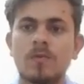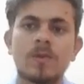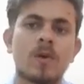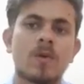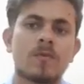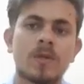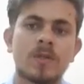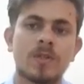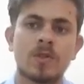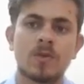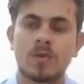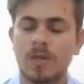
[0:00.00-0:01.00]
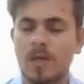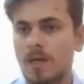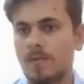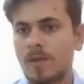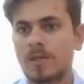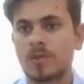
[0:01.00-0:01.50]
so without wasting your
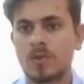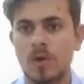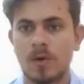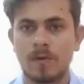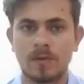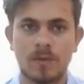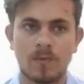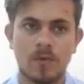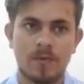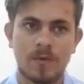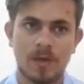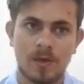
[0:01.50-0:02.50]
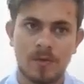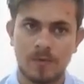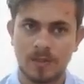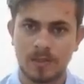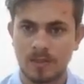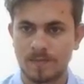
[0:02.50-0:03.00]
time let's talk about the movie
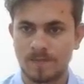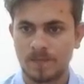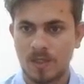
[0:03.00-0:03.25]
conviction